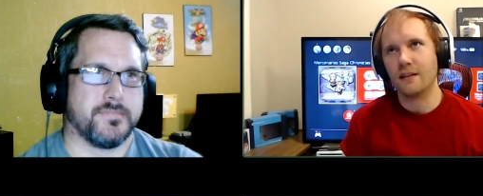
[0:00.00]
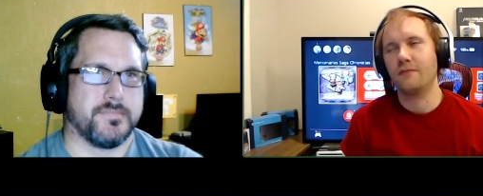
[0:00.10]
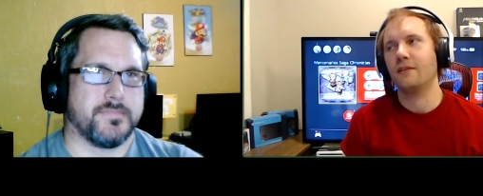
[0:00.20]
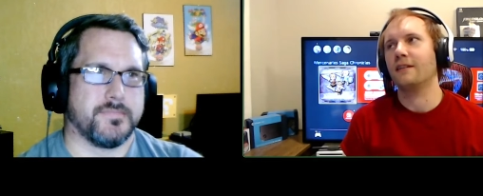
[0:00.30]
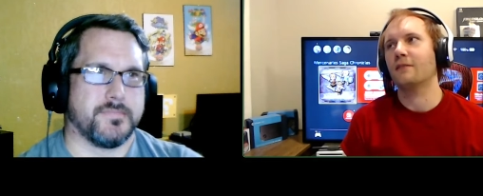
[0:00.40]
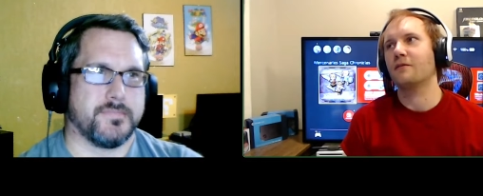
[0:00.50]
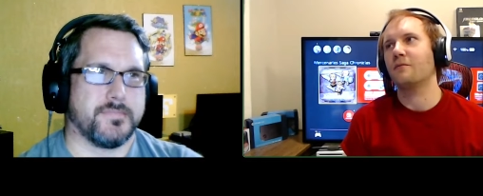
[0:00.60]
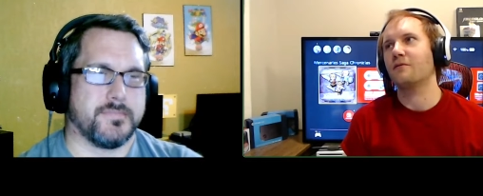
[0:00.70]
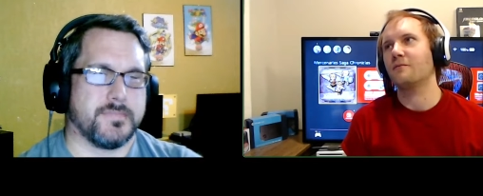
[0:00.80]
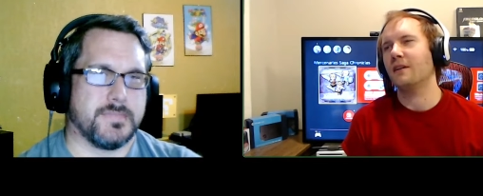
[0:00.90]
Speaker 1: and I feel like that
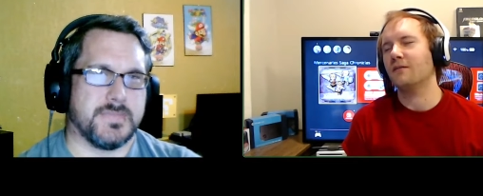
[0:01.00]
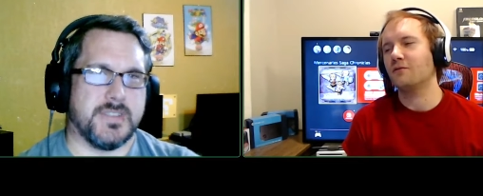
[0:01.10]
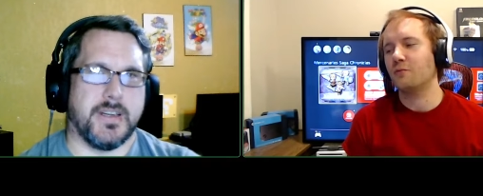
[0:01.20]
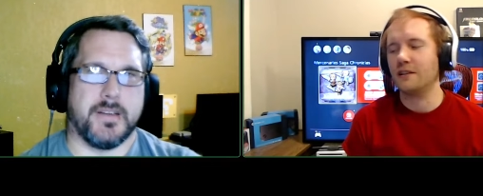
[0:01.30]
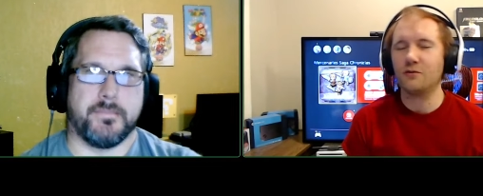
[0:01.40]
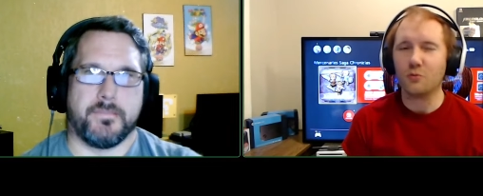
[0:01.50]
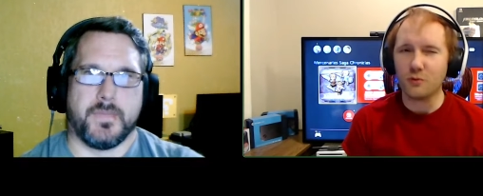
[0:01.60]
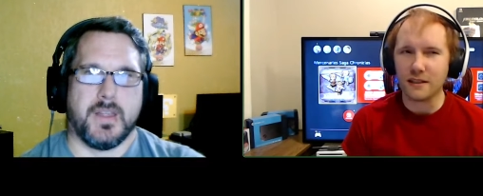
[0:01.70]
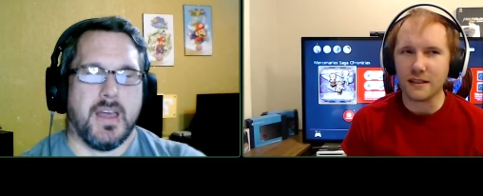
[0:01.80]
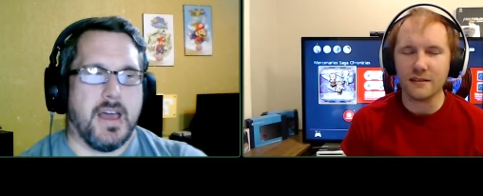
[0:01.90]
was supposed to be out yeah. in
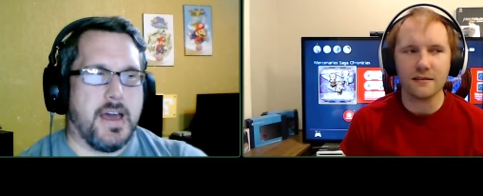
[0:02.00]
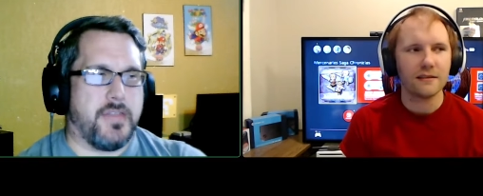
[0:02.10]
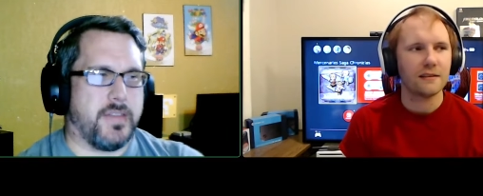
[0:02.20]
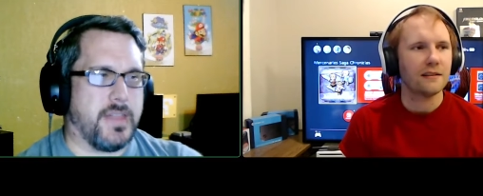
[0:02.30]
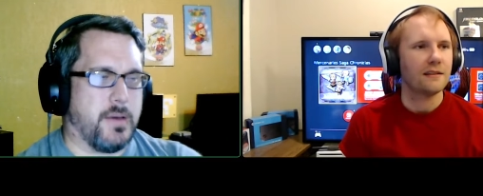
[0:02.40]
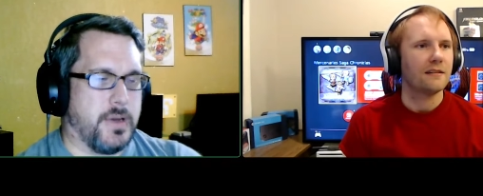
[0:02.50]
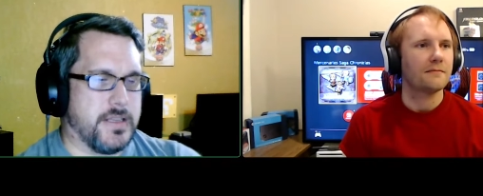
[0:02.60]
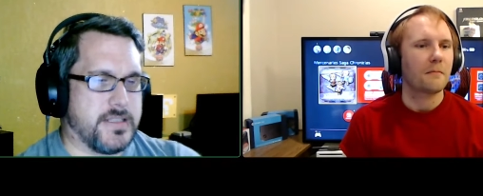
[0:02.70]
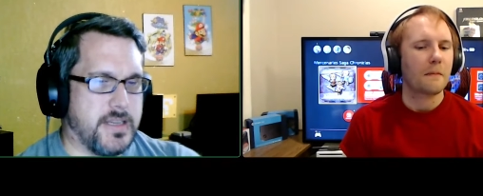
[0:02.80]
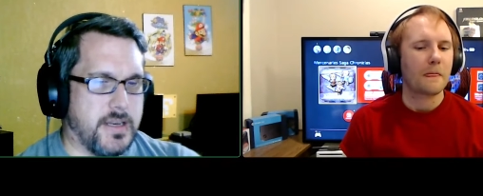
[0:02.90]
2020.
Speaker 2: I think that one
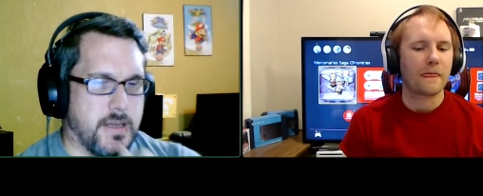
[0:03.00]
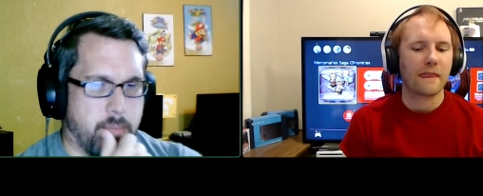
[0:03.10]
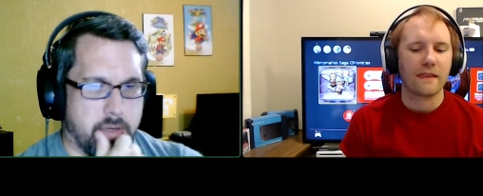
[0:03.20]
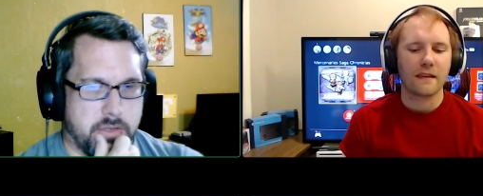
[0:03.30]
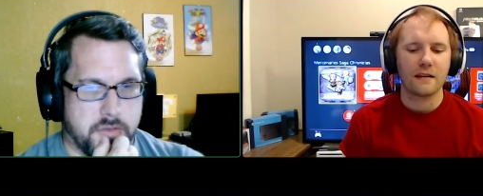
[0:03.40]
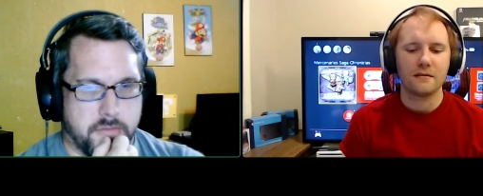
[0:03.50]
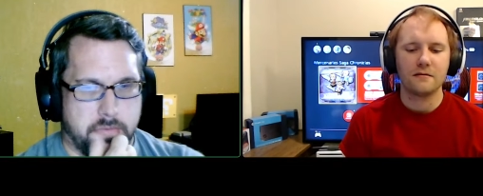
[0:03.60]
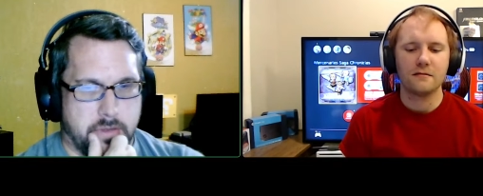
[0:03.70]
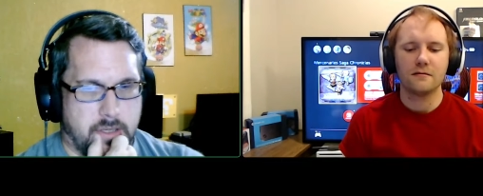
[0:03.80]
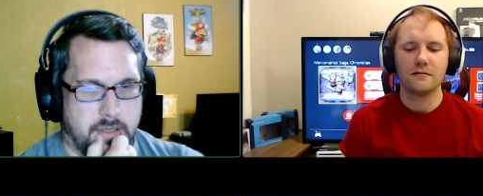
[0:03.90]
has seen a bunch
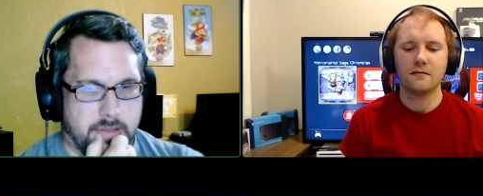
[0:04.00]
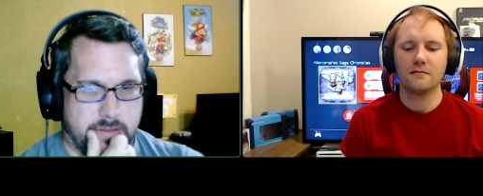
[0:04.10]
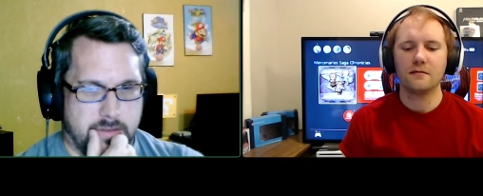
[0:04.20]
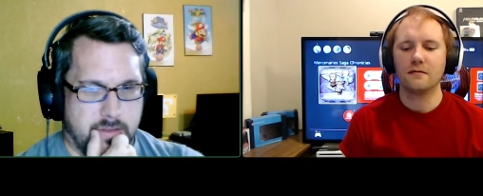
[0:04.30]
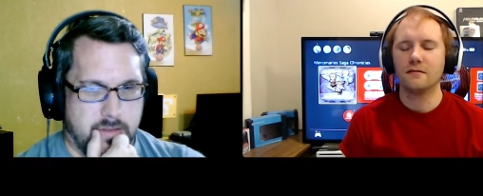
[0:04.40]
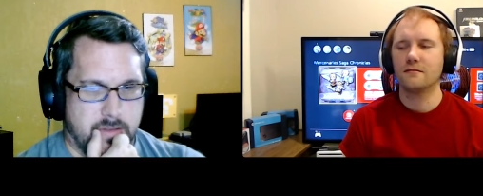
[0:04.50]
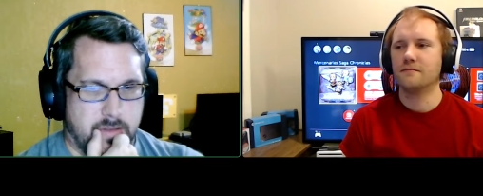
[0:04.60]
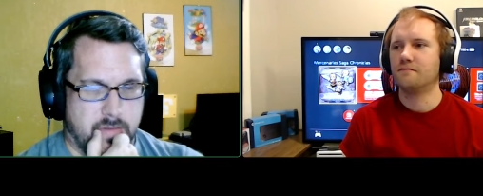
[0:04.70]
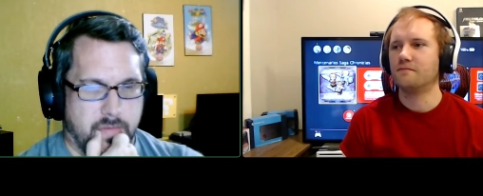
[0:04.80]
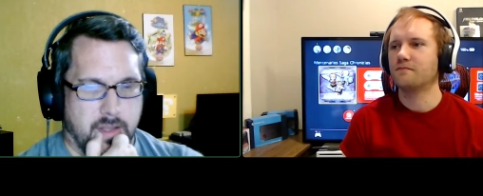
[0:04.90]
of uh,
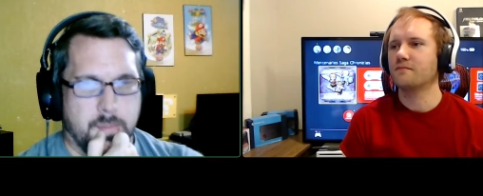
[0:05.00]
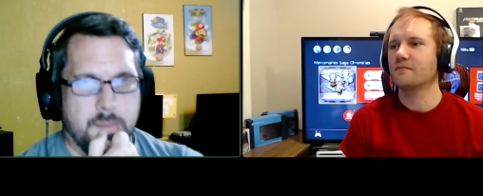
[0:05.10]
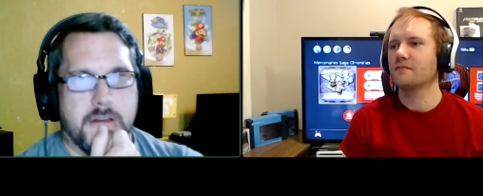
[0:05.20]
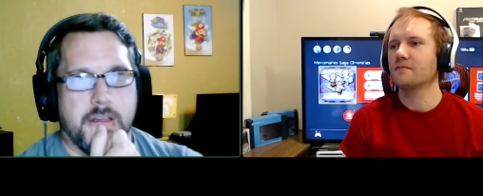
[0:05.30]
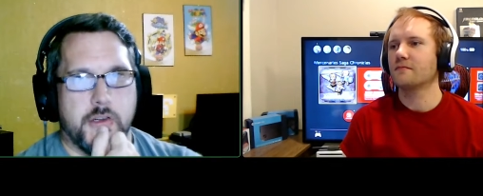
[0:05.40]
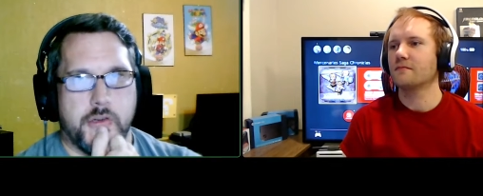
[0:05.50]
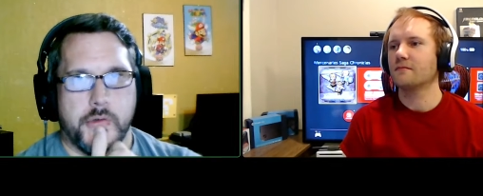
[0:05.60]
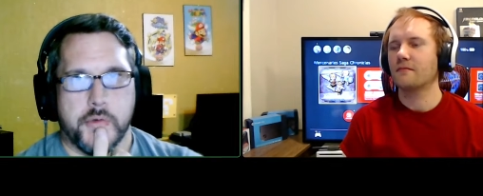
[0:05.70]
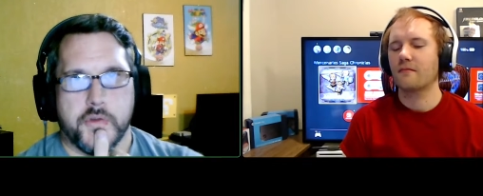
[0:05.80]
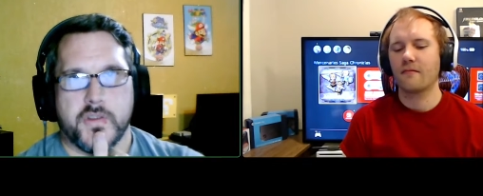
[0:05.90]
development
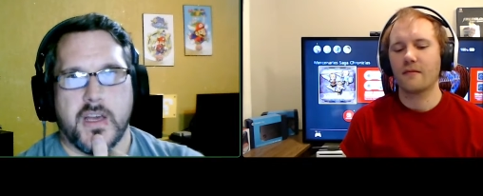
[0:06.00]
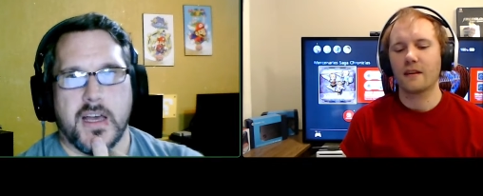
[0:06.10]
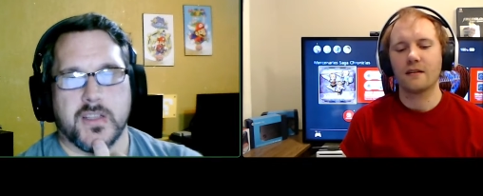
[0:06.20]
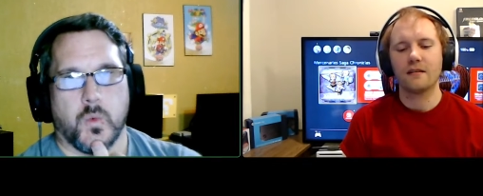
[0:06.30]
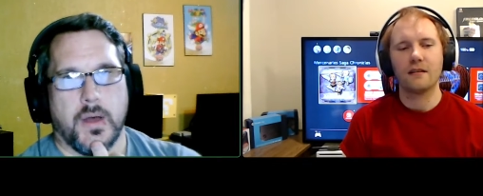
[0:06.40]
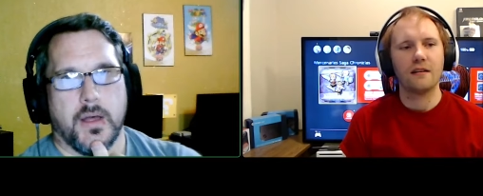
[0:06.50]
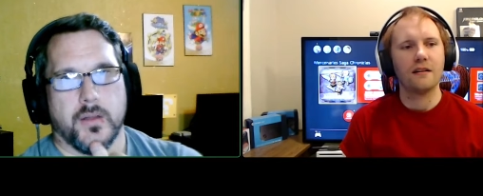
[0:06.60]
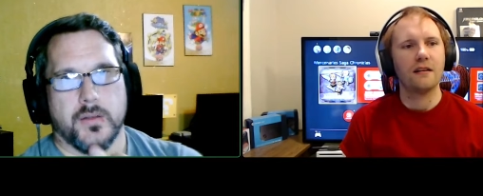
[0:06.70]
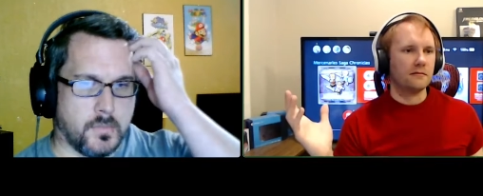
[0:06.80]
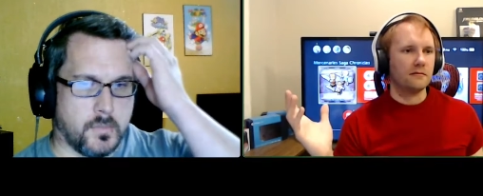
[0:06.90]
issues as
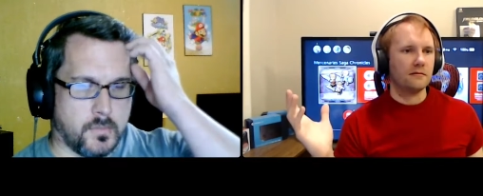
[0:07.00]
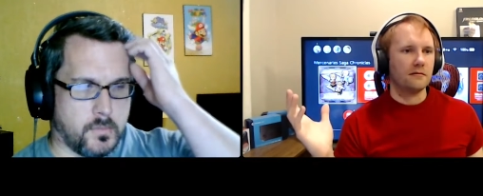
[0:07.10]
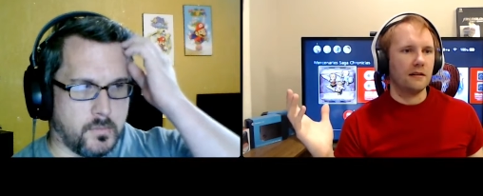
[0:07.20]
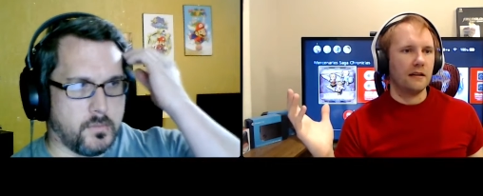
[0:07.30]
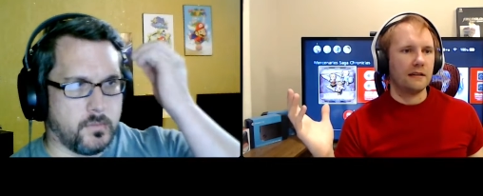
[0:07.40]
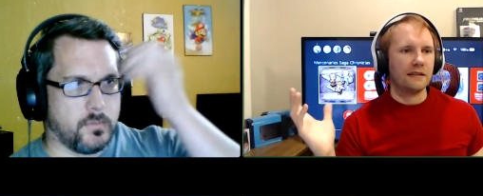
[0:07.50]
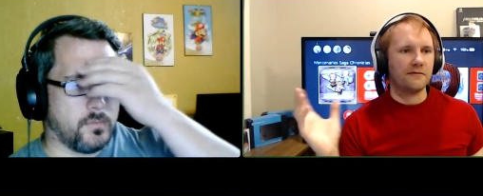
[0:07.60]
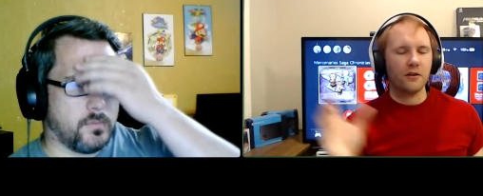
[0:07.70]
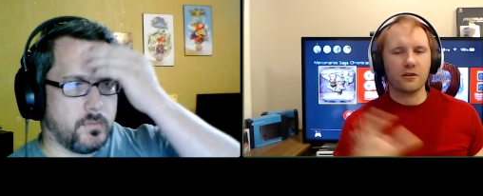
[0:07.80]
well.
Speaker 1: As